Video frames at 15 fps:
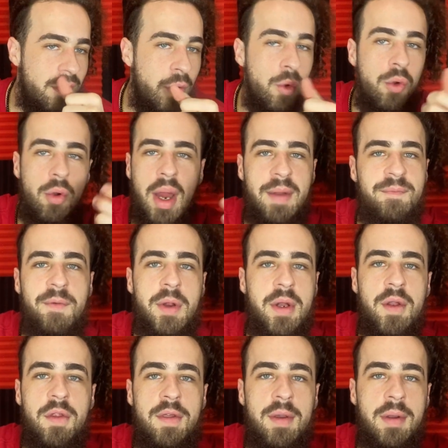too great for
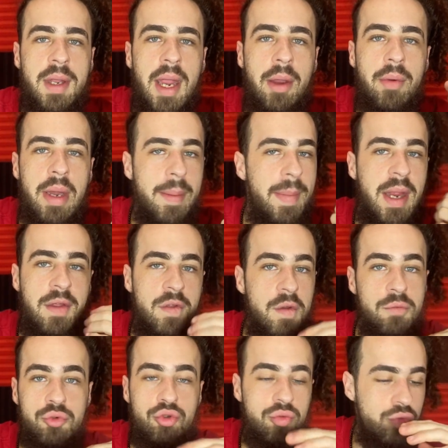concealed carry it makes
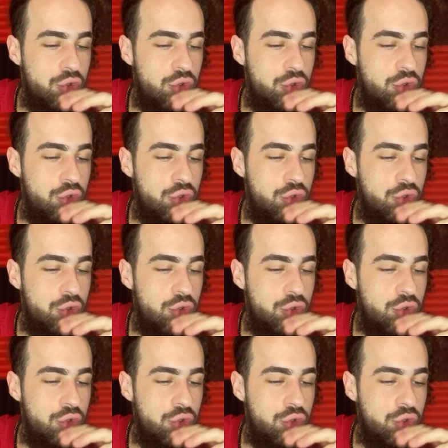it